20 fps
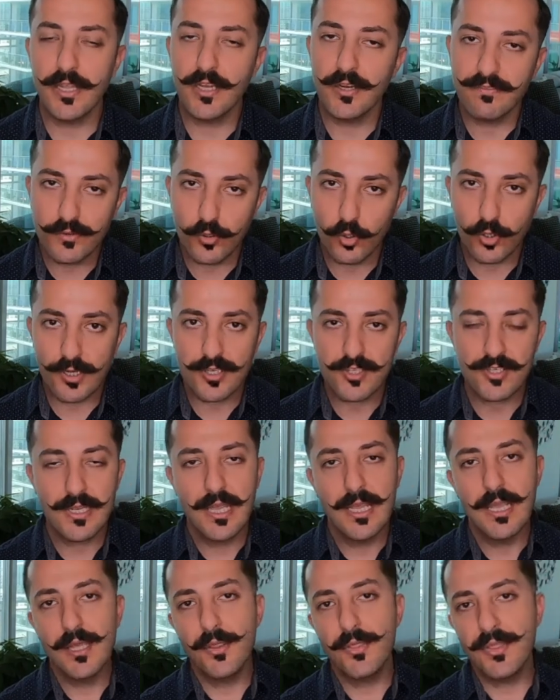And of course,
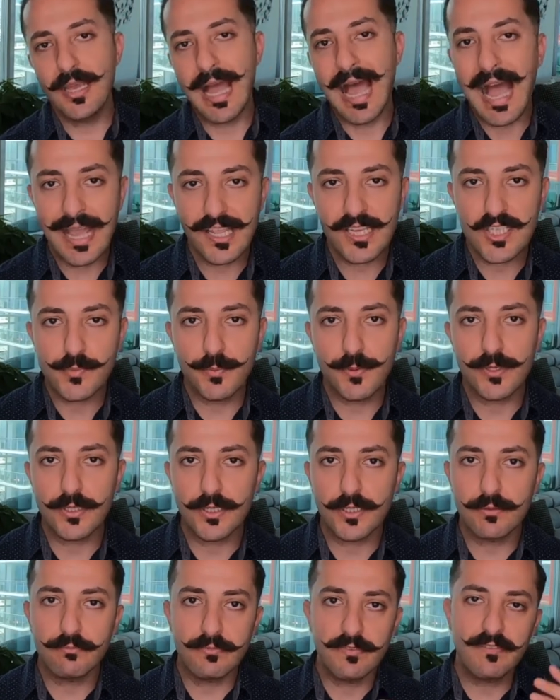the highest
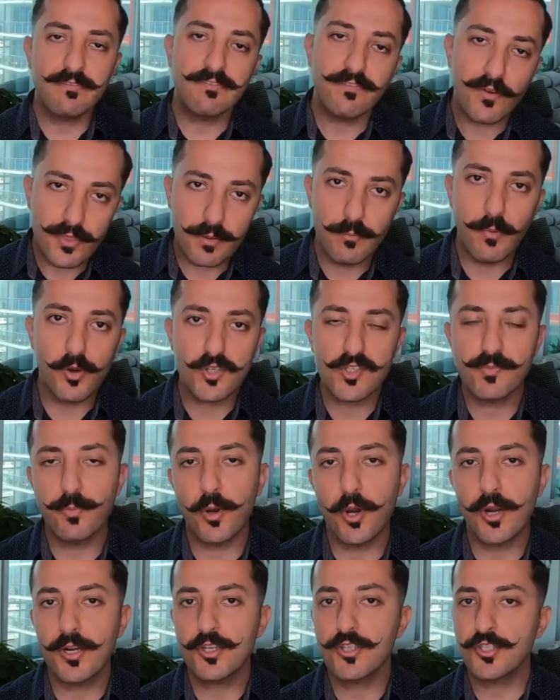bidder, for the most
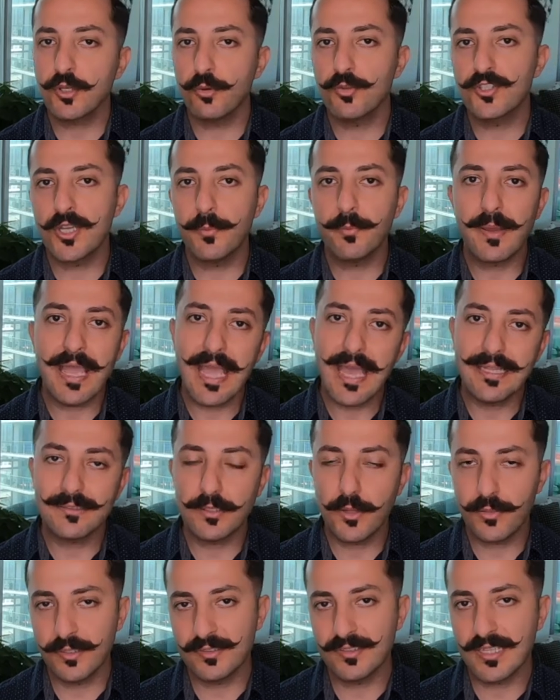part, shows up
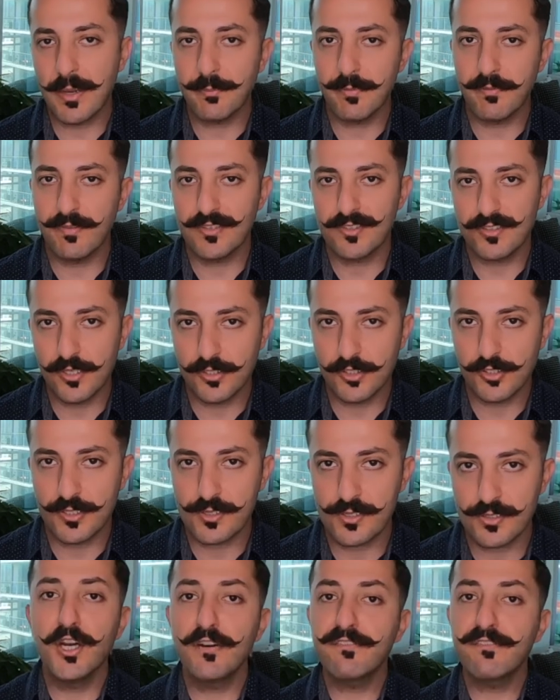at the top of the searches.